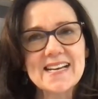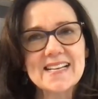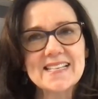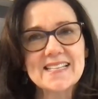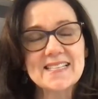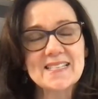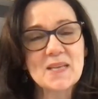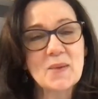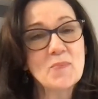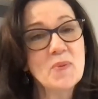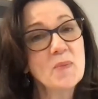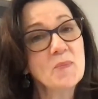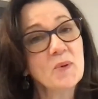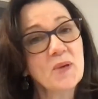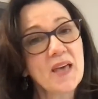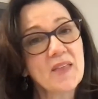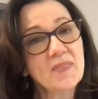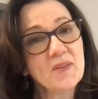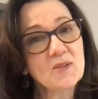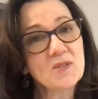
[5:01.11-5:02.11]
Some people
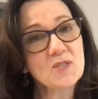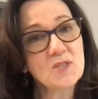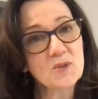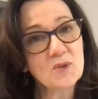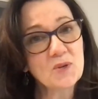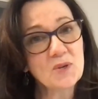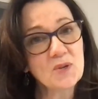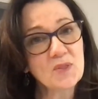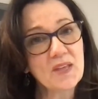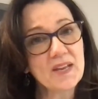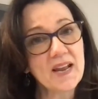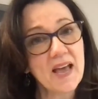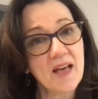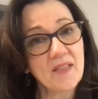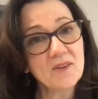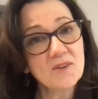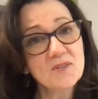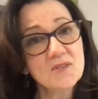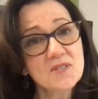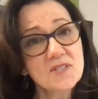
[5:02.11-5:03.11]
get there sooner than
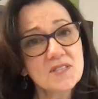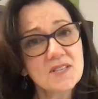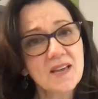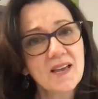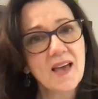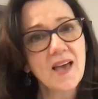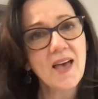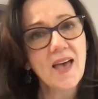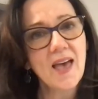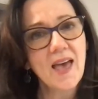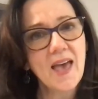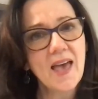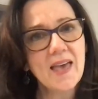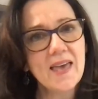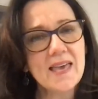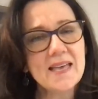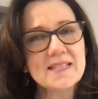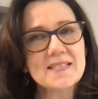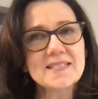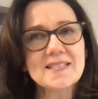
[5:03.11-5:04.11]
others.
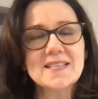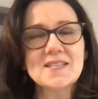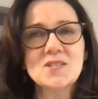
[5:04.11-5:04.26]
It's this